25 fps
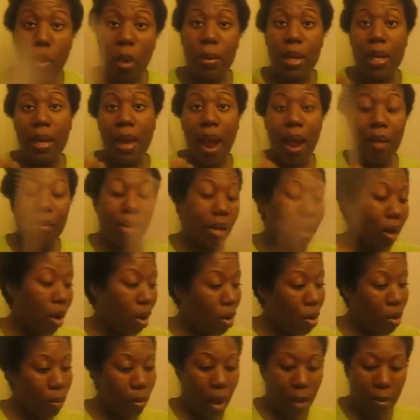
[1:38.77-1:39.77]
want me to carry the
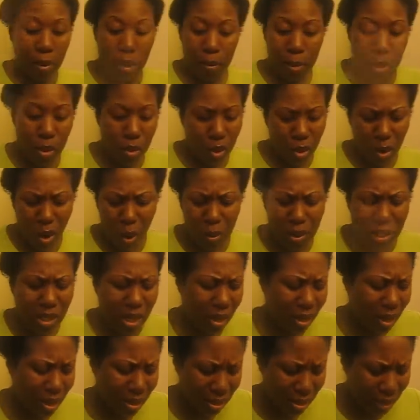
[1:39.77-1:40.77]
comb, I mean, but you can always
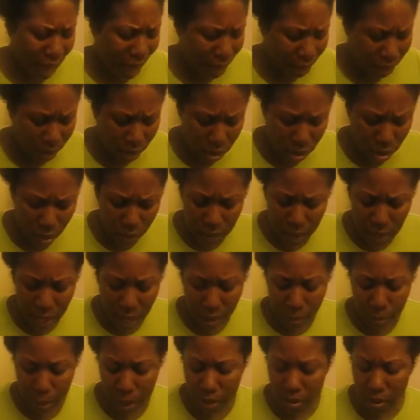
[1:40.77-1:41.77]
get it at Sally's, so it's
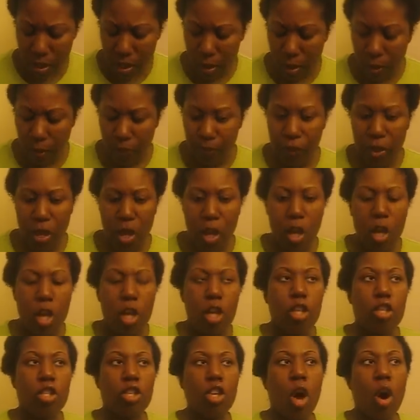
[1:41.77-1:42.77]
not a big deal.
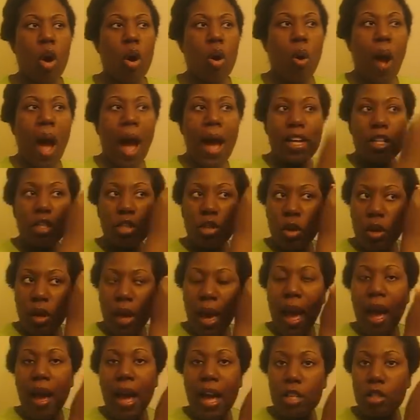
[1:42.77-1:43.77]
So I
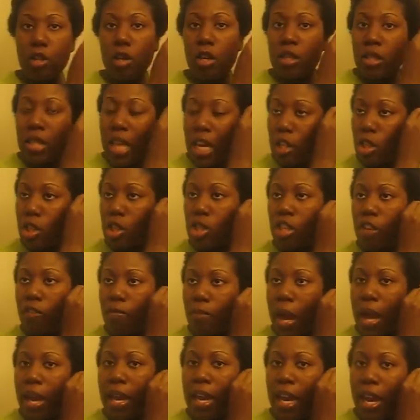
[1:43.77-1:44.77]
took sections of
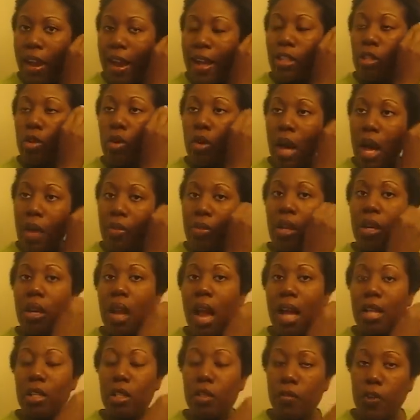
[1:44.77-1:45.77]
my hair. I took out the
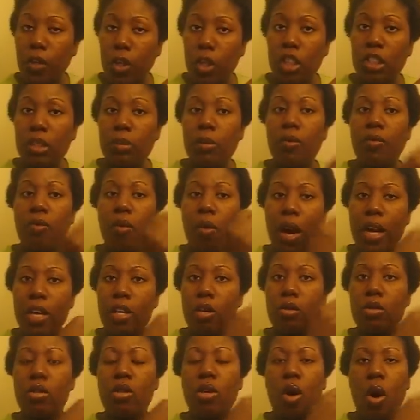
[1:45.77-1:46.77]
knots first before I
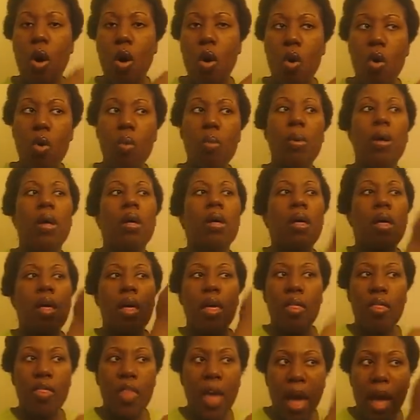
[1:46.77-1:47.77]
used the comb.
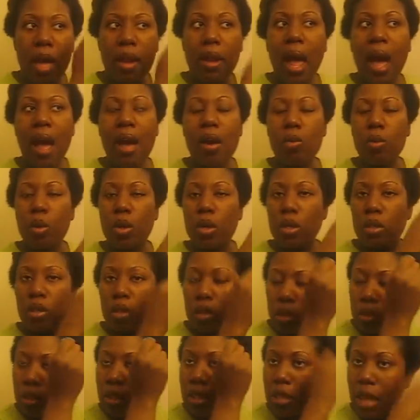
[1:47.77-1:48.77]
Then I
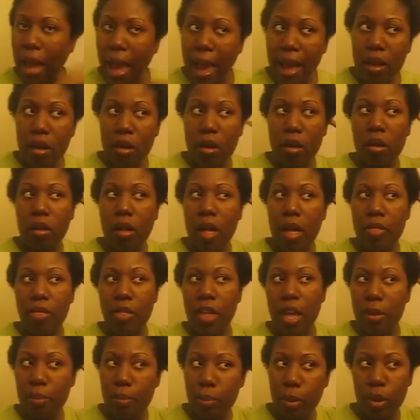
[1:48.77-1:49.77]
would detangle and
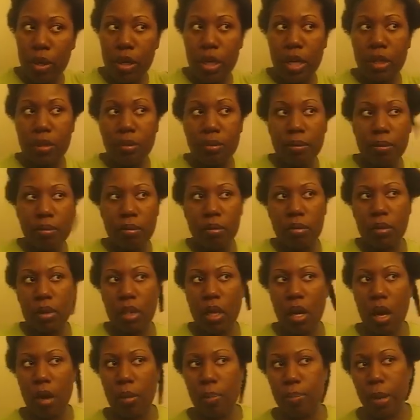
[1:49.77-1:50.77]
then put in
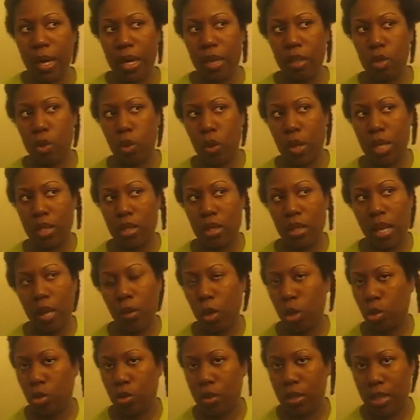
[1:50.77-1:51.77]
a big twist
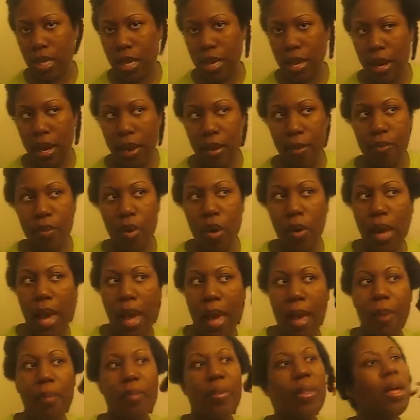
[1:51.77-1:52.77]
like what you see here,
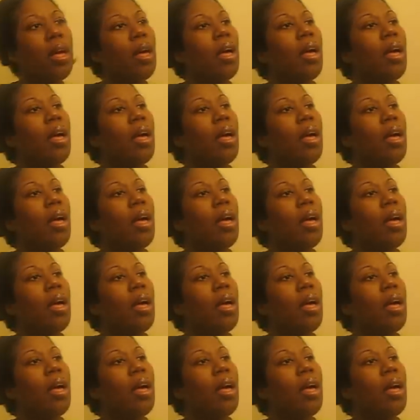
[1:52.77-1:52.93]
okay?